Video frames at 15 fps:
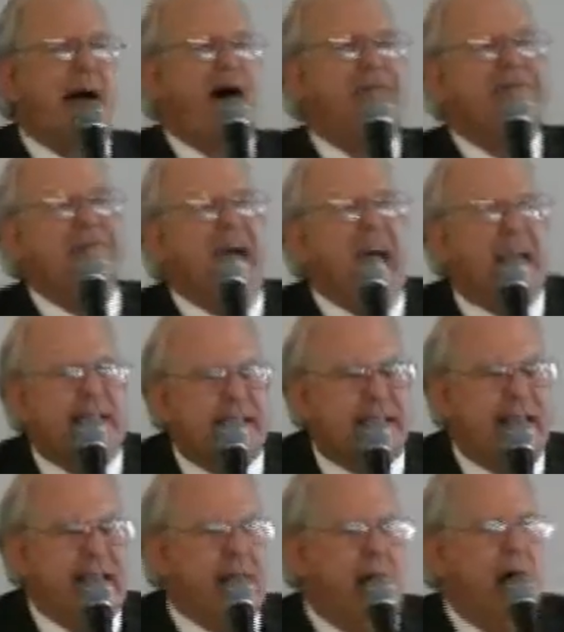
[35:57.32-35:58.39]
of
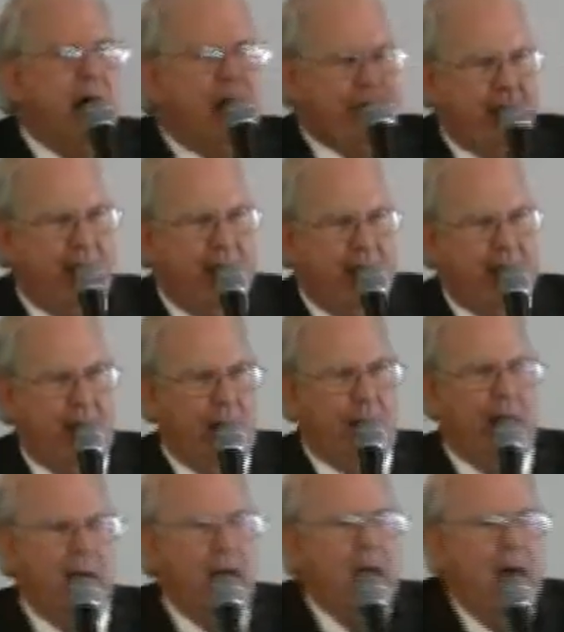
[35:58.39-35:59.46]
fasting uh, for
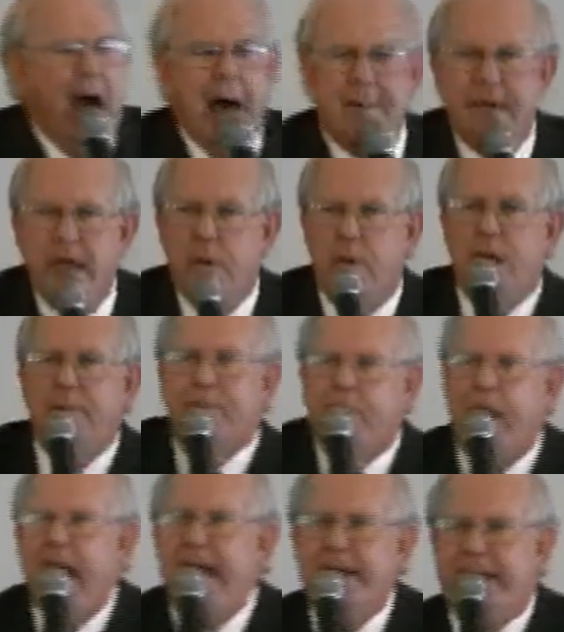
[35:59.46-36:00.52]
him. I mean, we
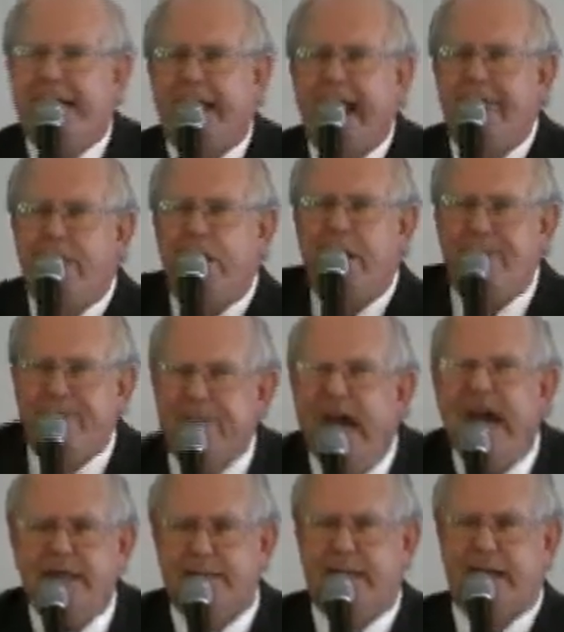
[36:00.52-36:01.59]
prayed together, we
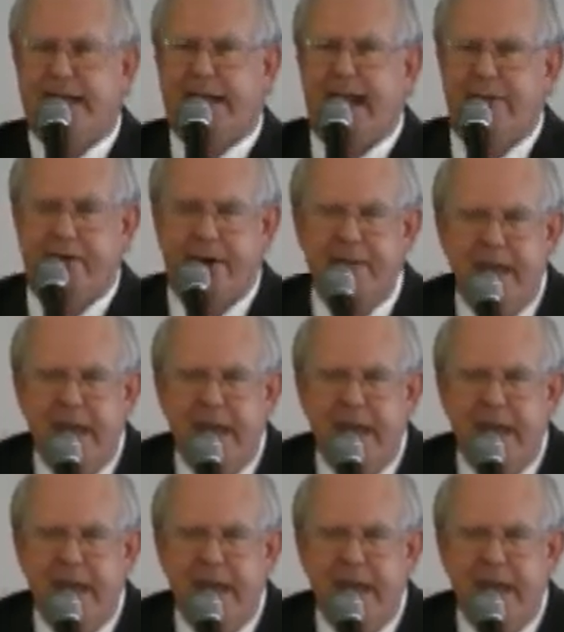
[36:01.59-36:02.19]
fasted together.